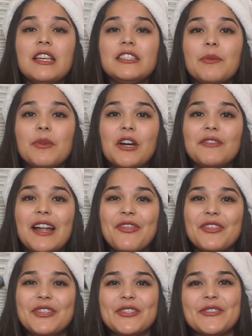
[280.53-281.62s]
somewhere
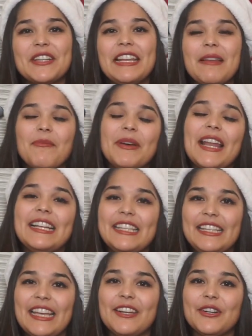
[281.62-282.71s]
around the screen, but I
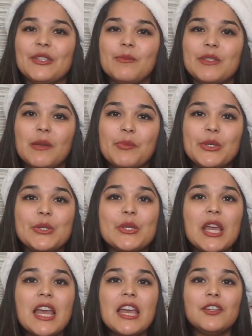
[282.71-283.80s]
did get her some slippers.